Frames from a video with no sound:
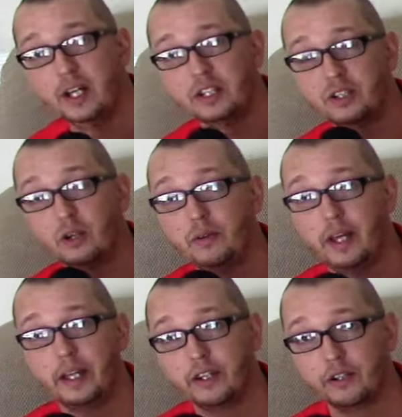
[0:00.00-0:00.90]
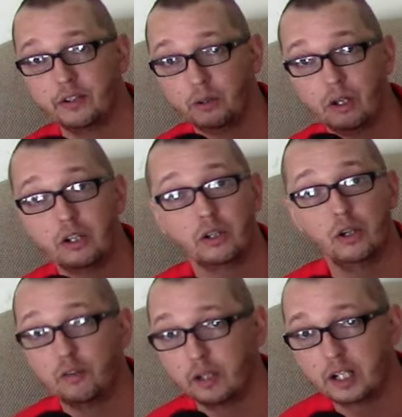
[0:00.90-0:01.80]
so that you're no longer
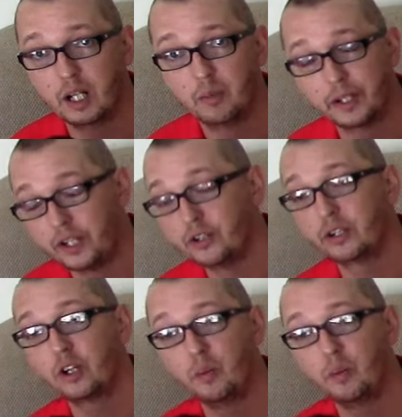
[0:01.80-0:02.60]
over encumbered and you can go